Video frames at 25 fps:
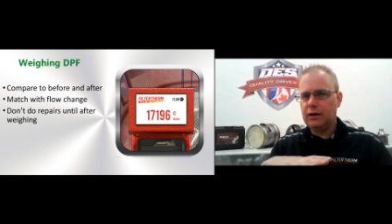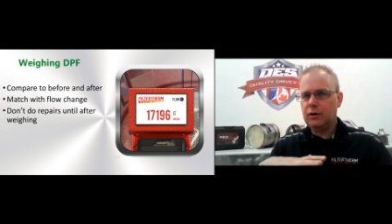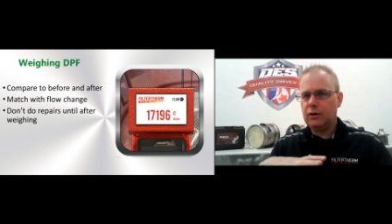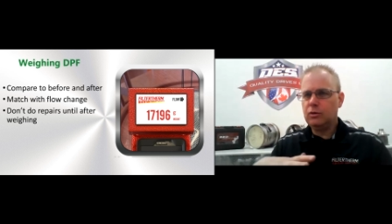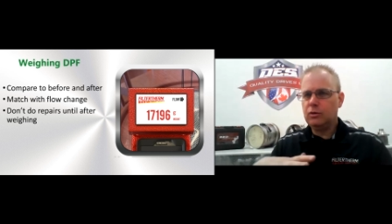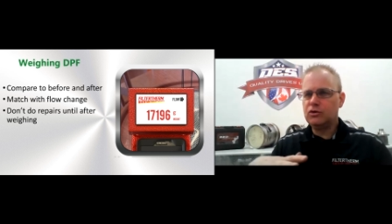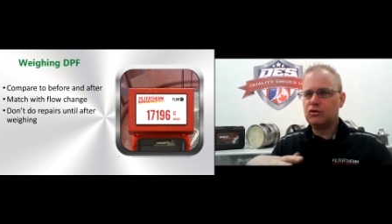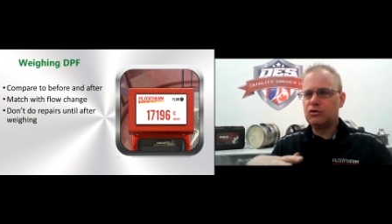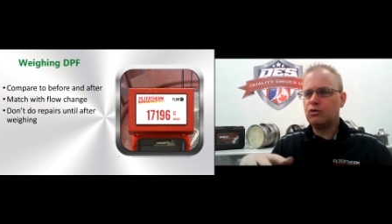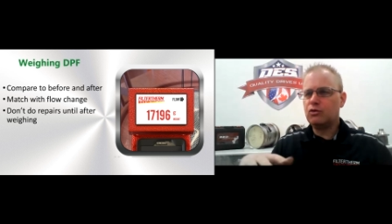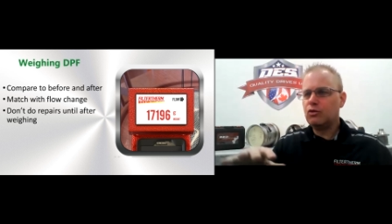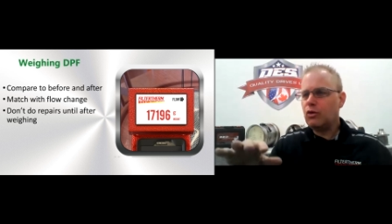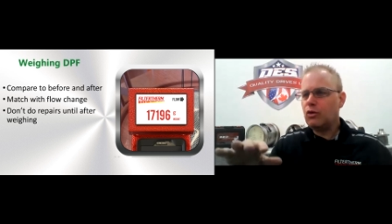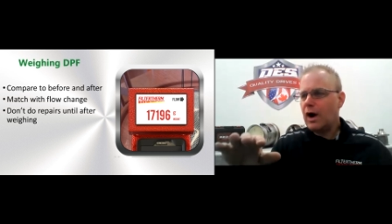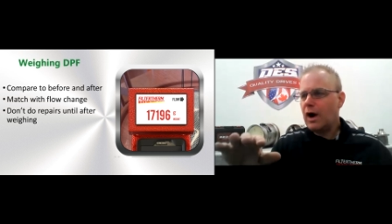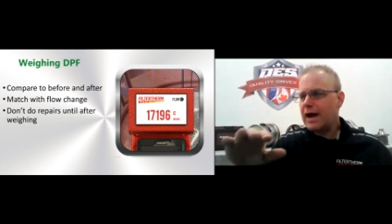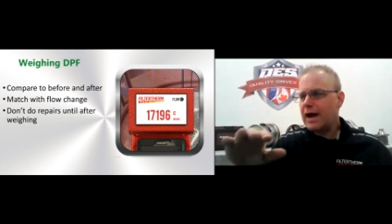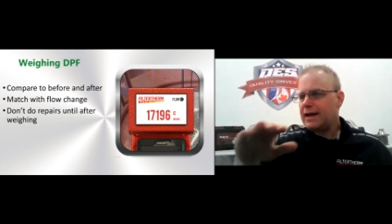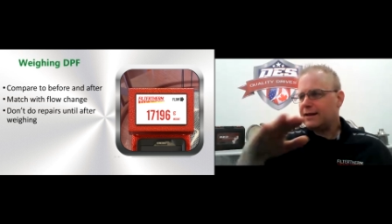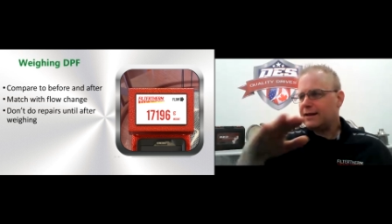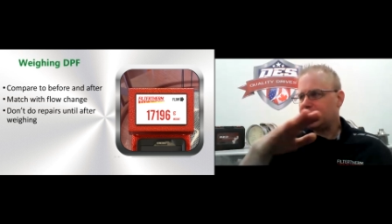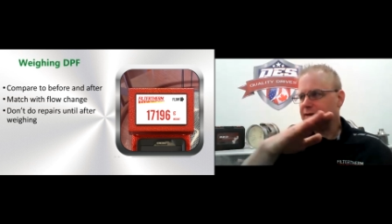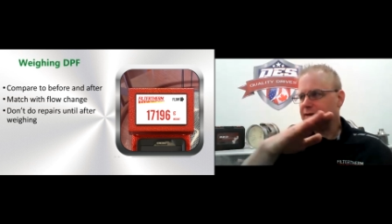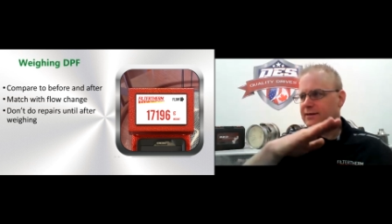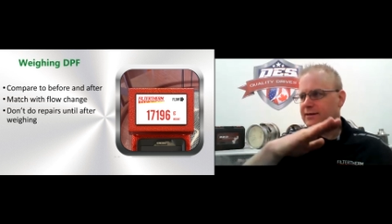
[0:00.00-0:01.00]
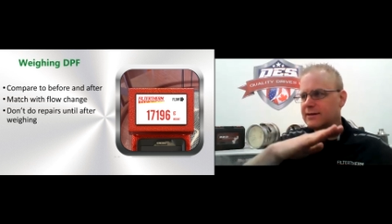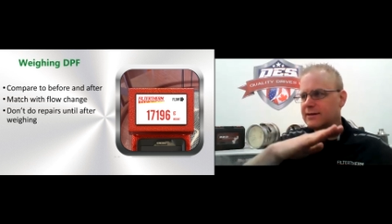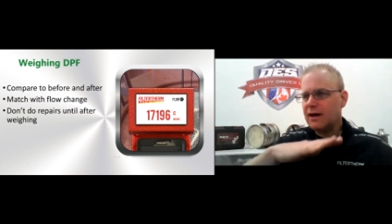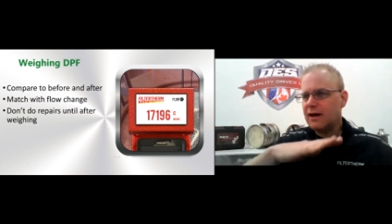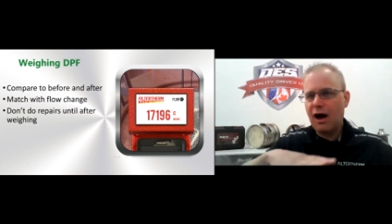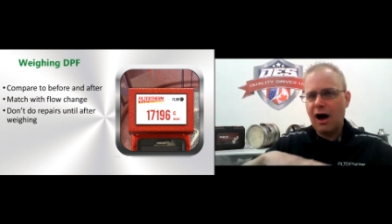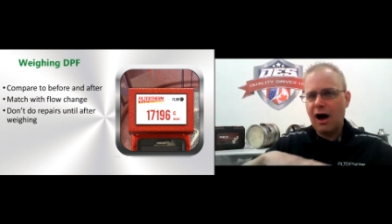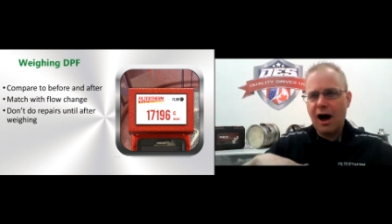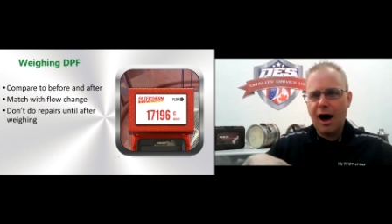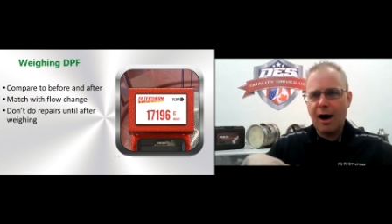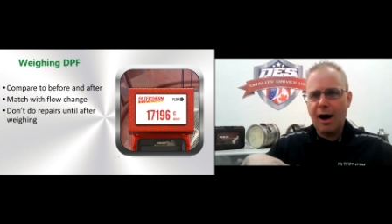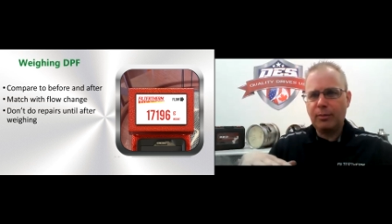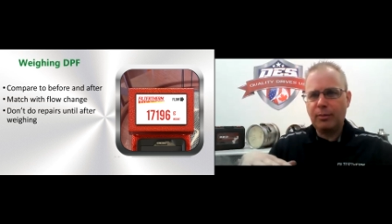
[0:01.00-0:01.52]
was right at the
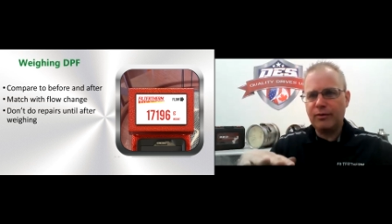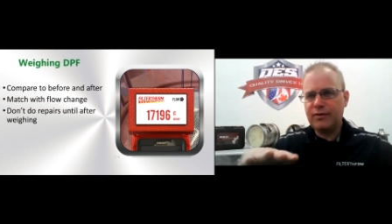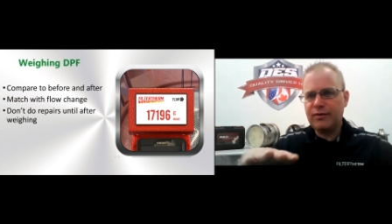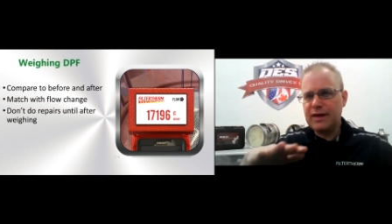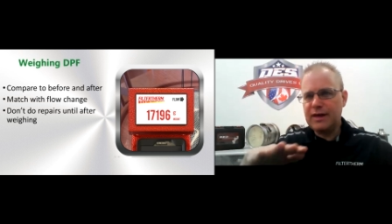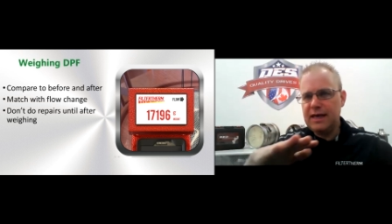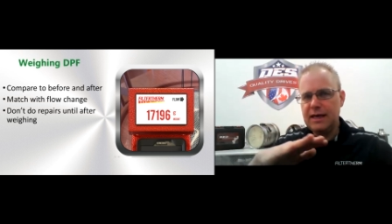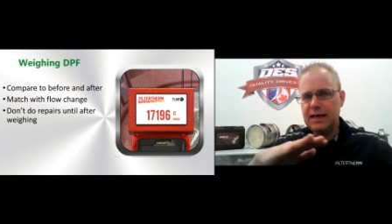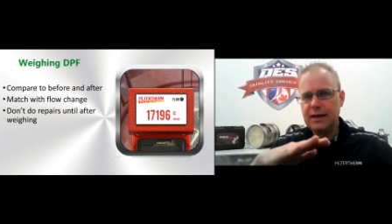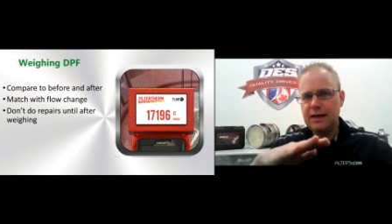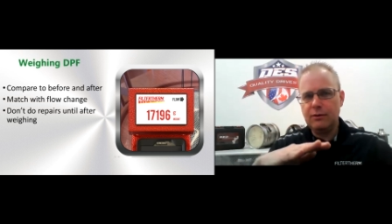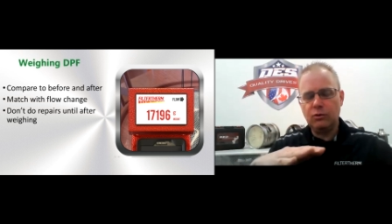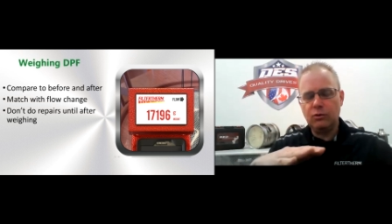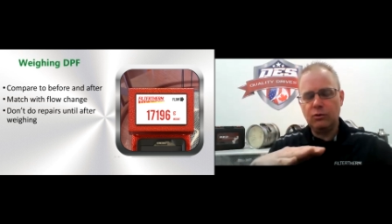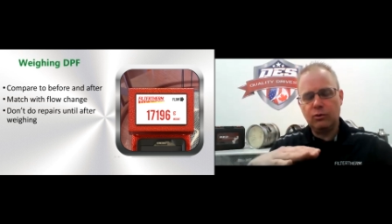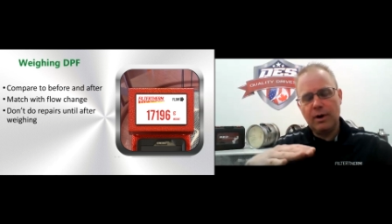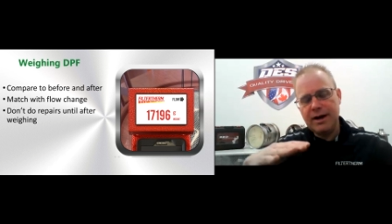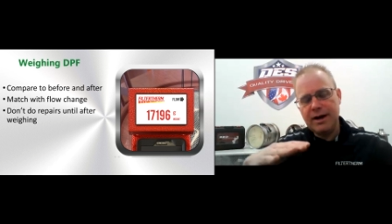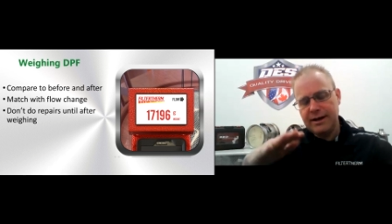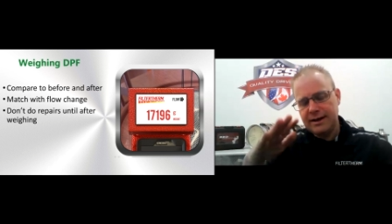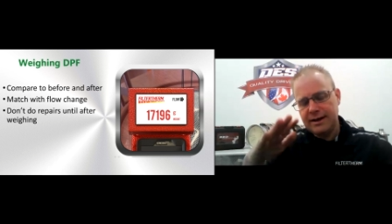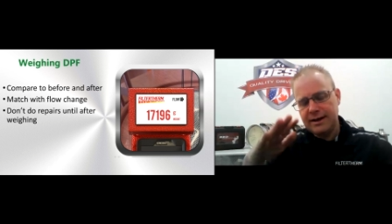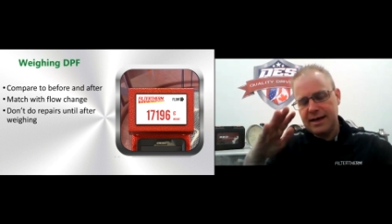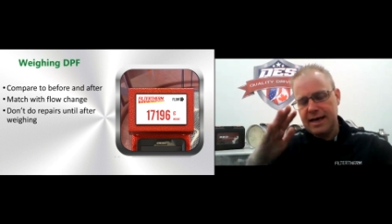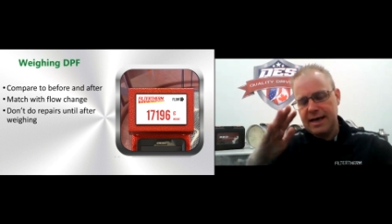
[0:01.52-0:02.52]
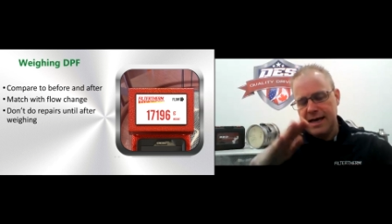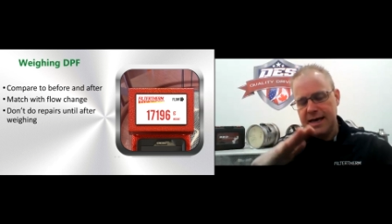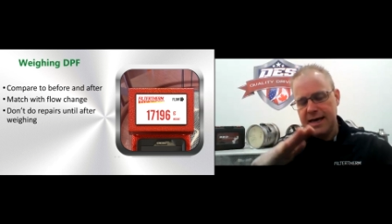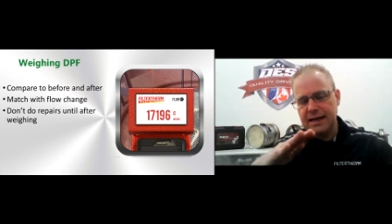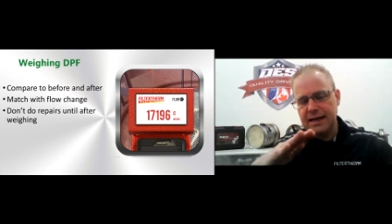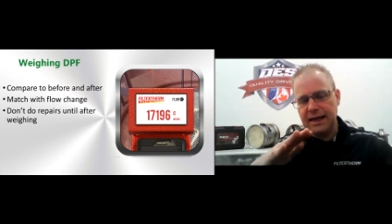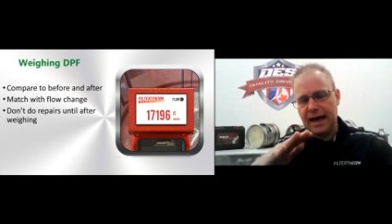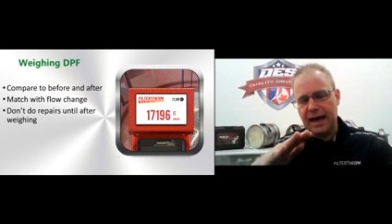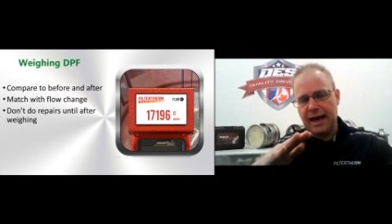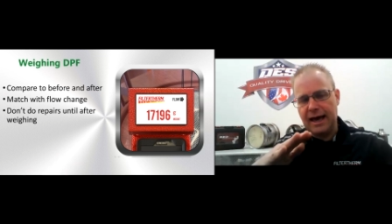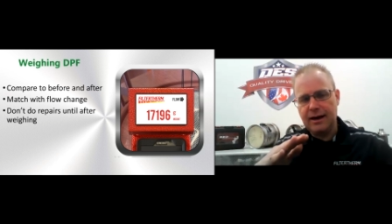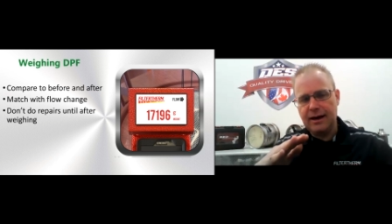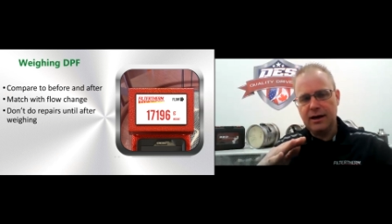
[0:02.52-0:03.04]
top of right at the
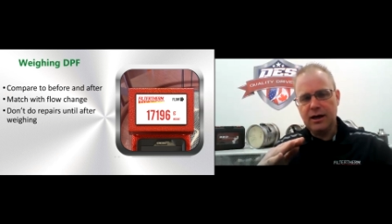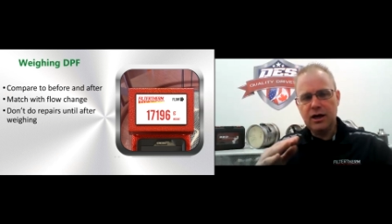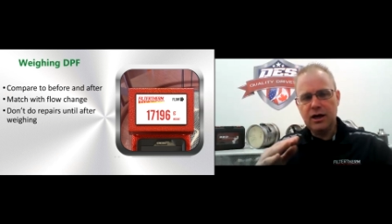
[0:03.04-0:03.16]
inlet.